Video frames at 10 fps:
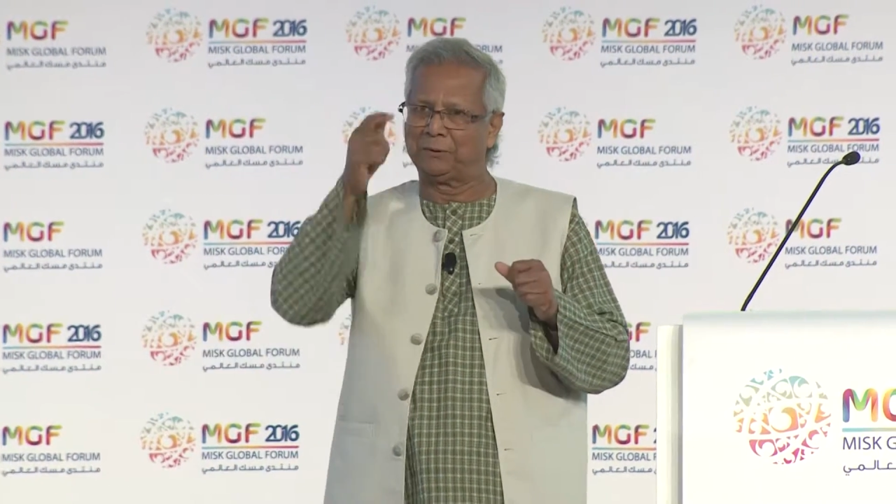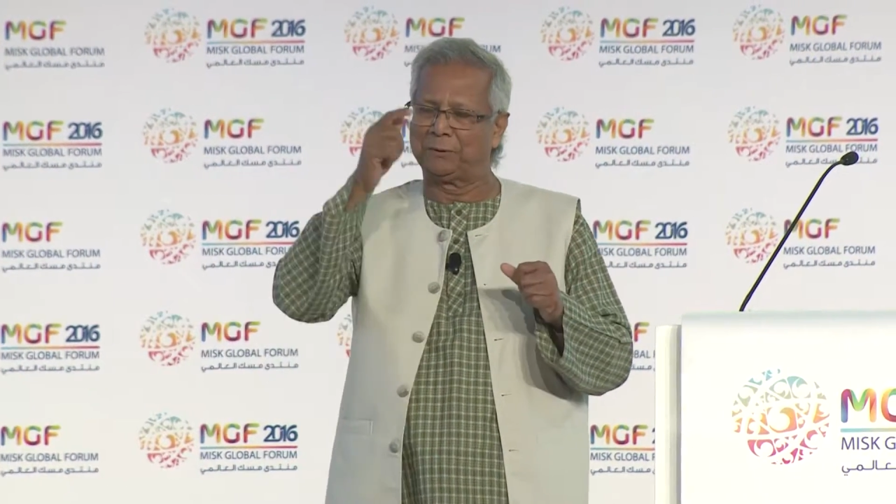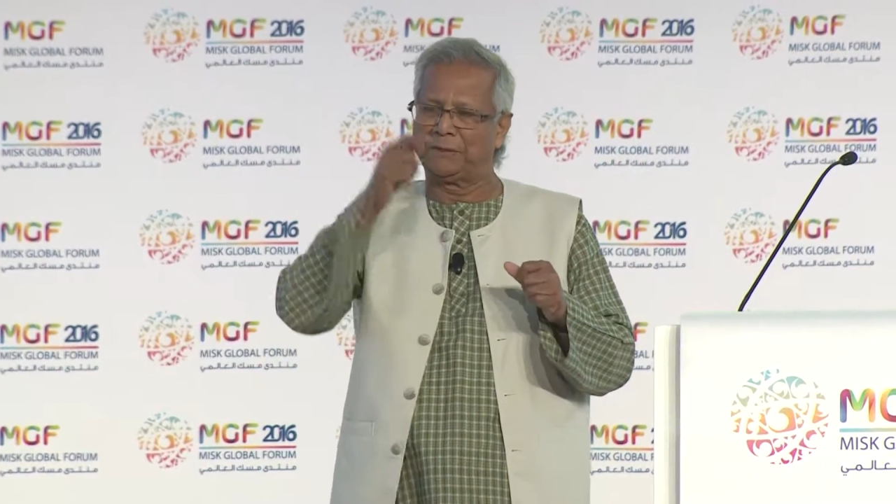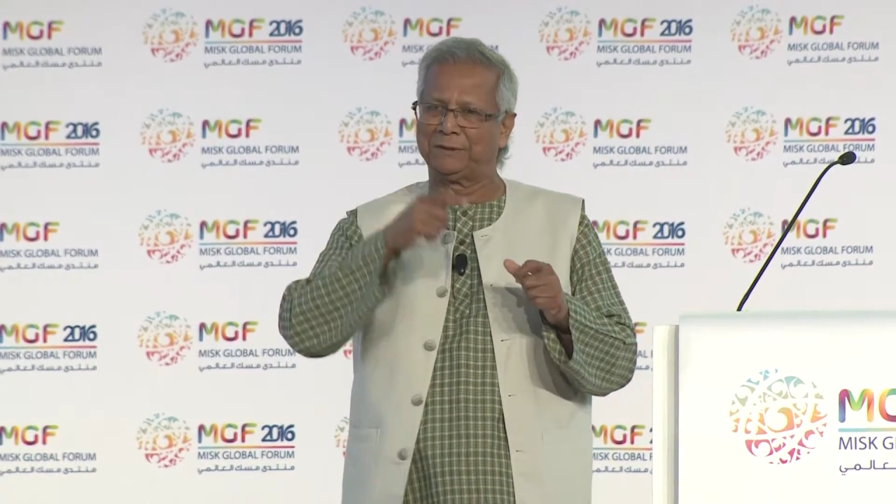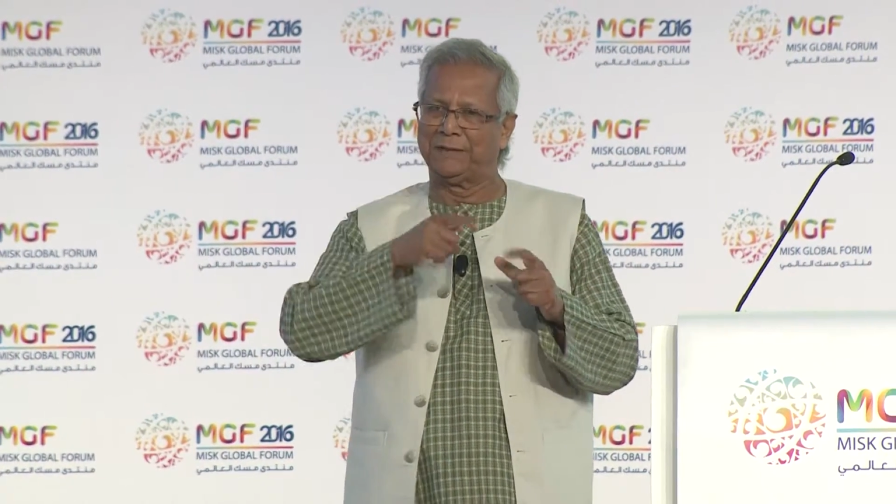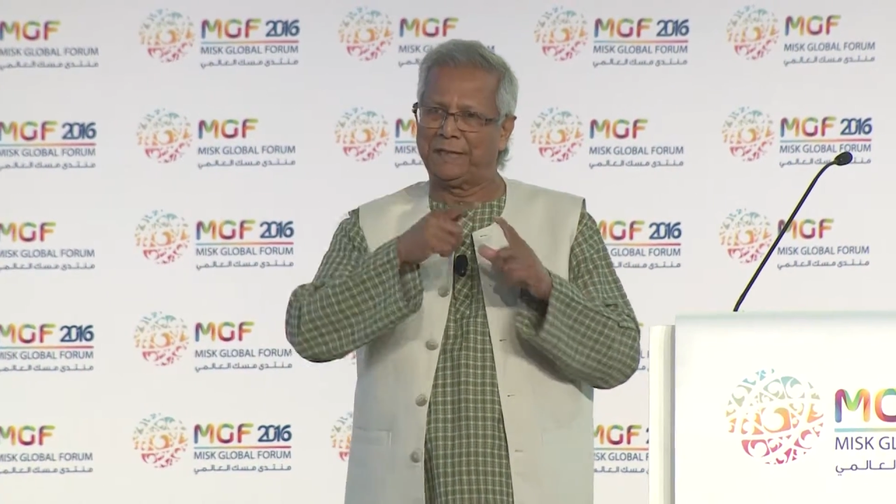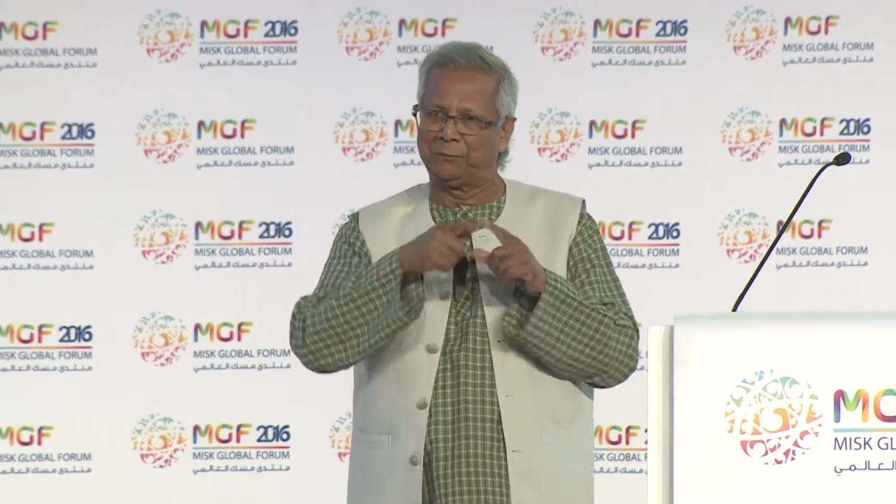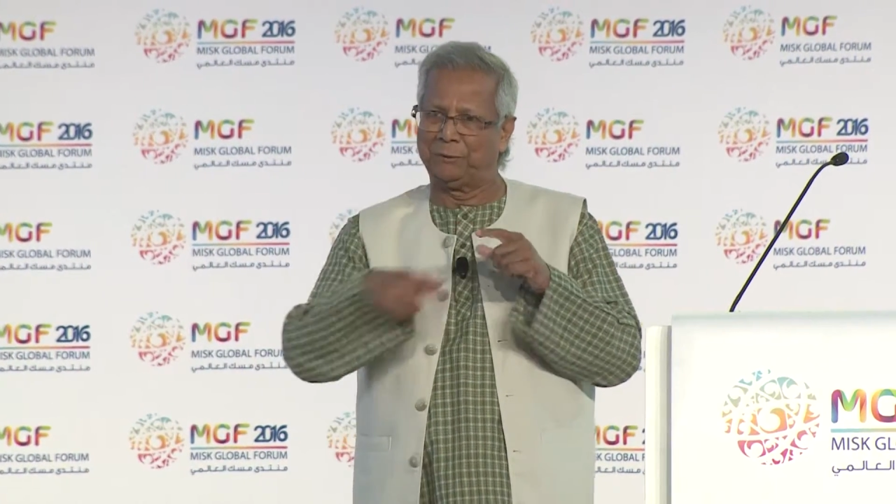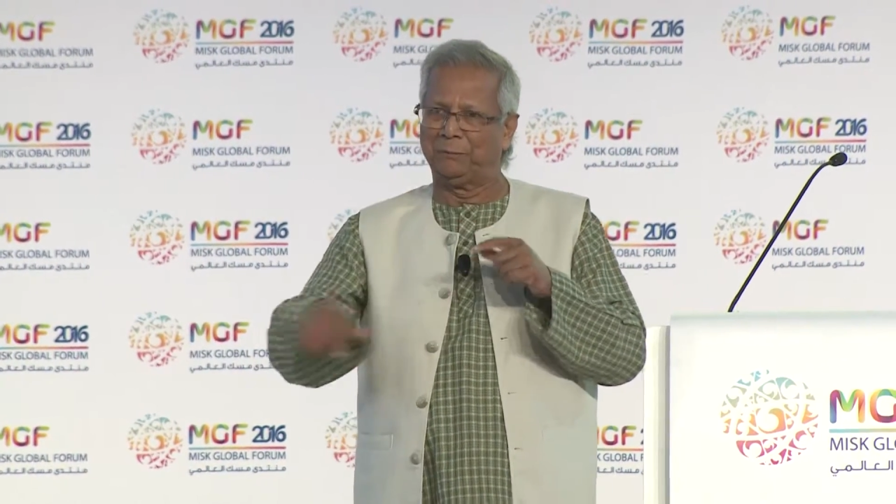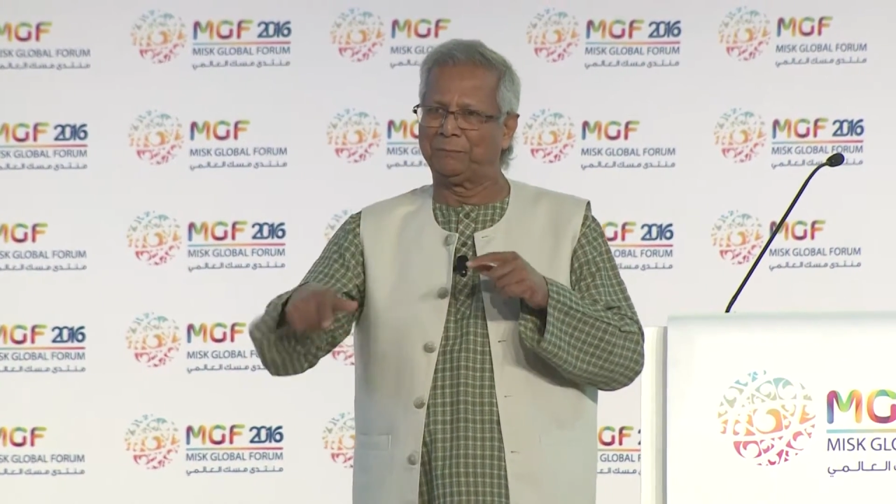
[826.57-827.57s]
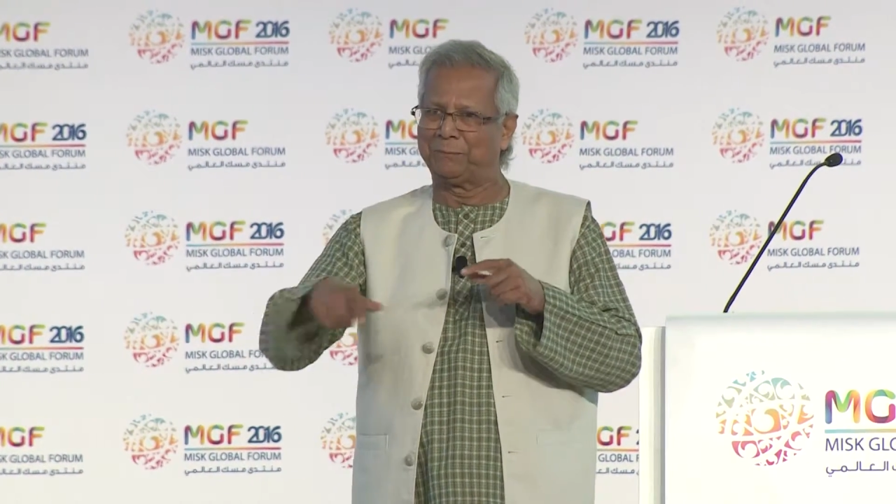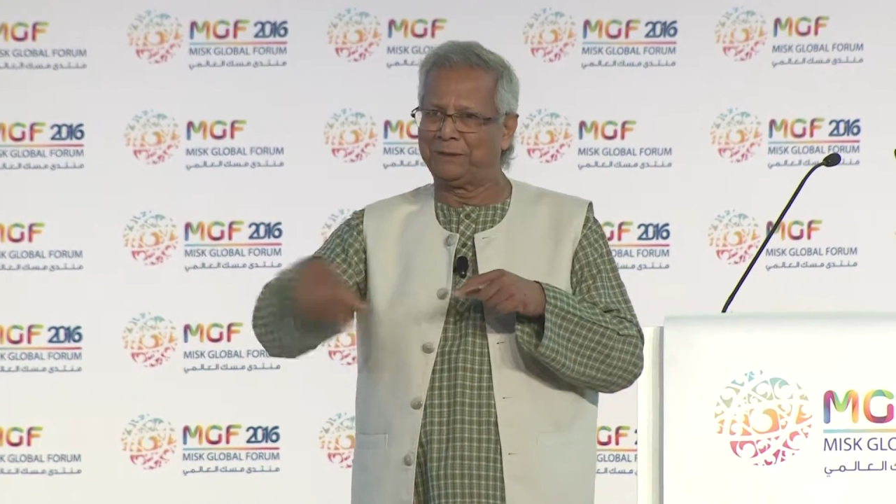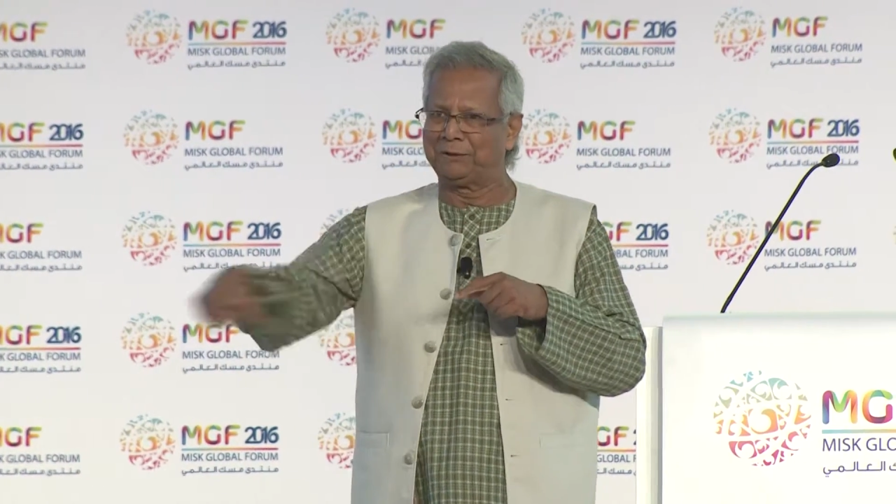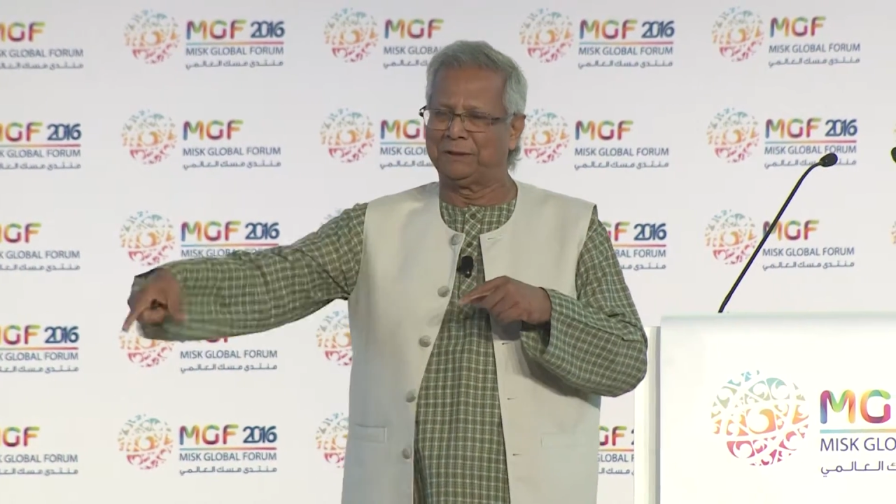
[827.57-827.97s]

2008 with one branch,